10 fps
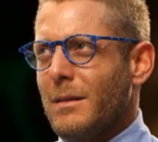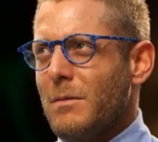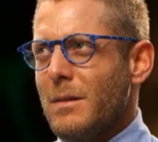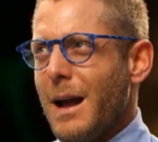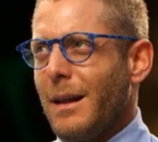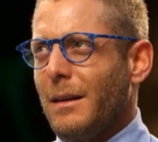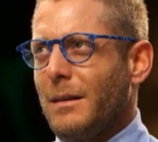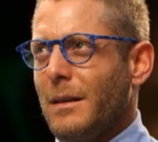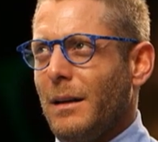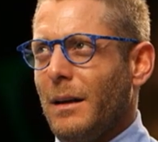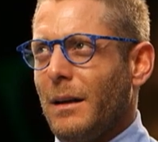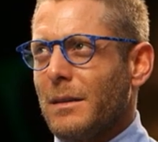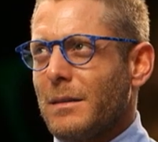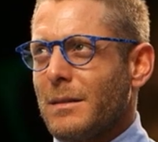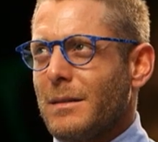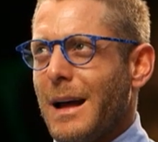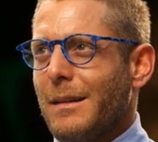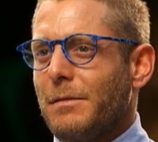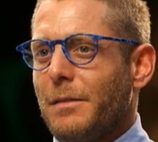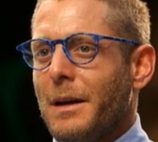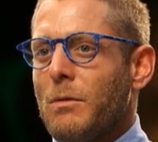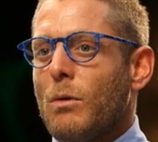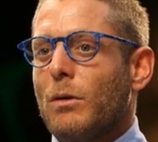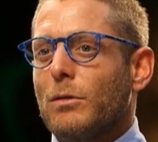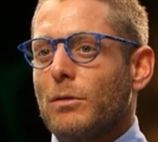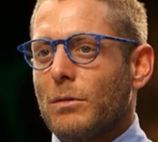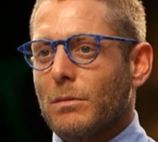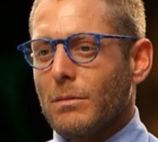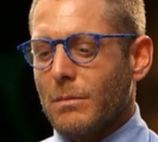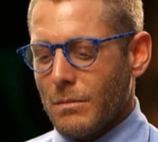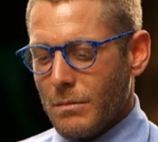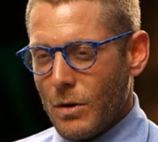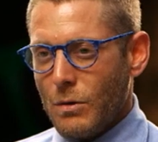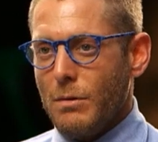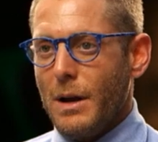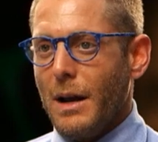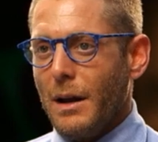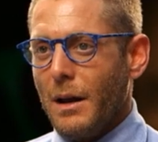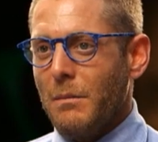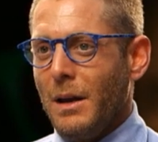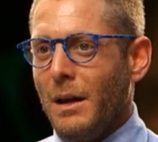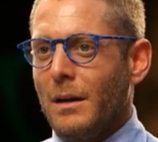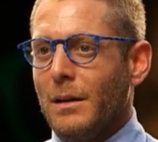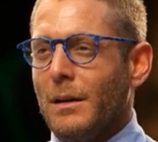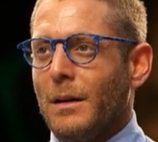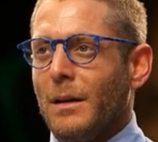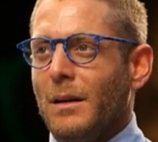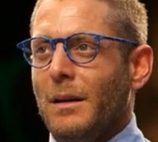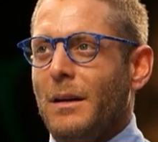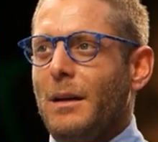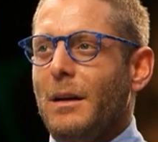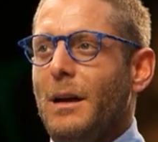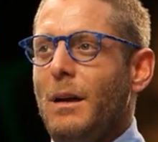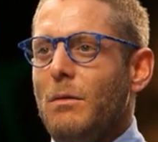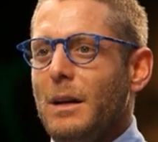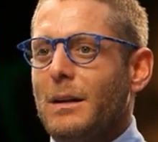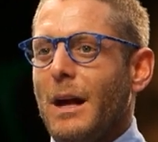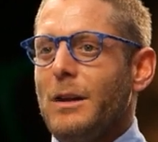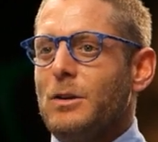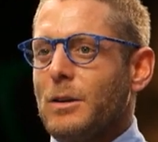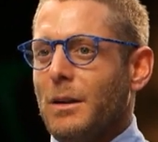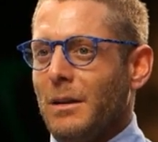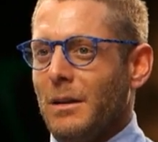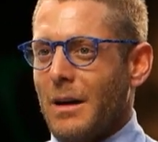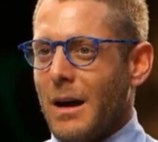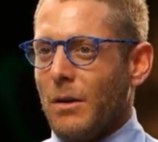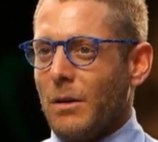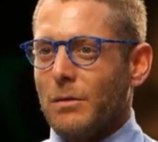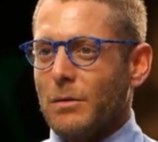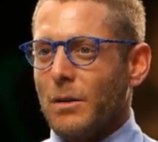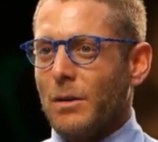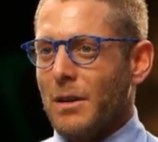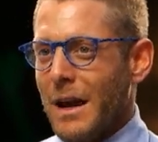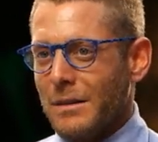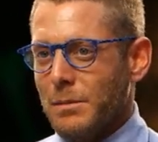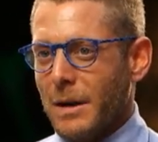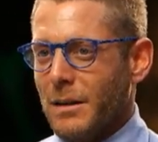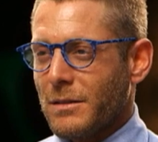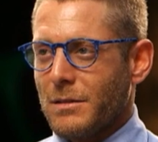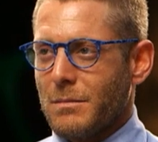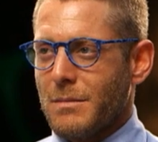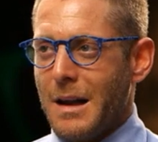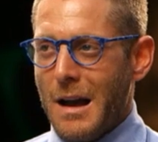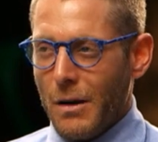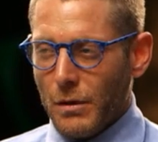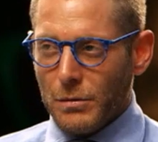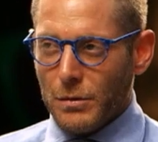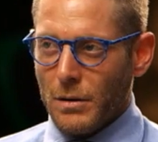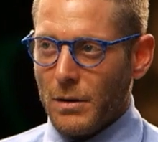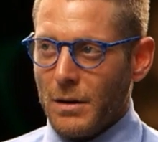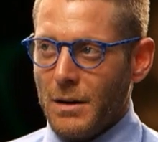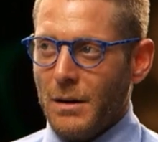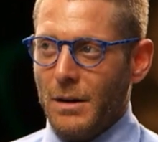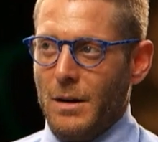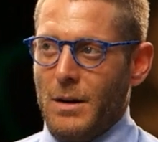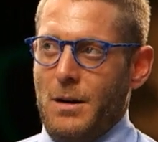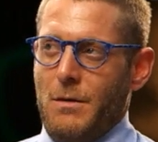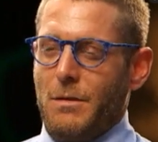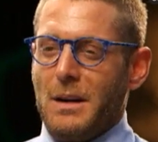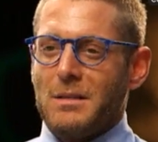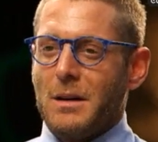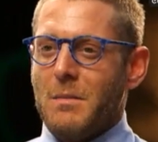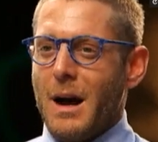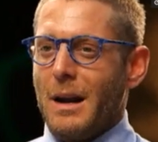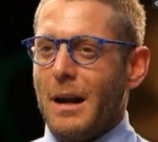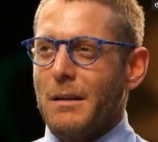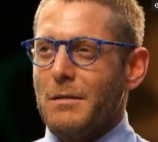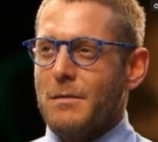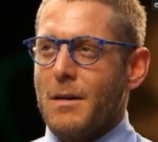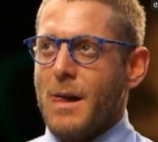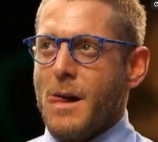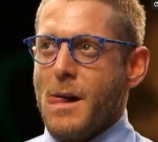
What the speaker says: The reality is that thing was creating me irritation out of certain aspects and out of certain things in my life.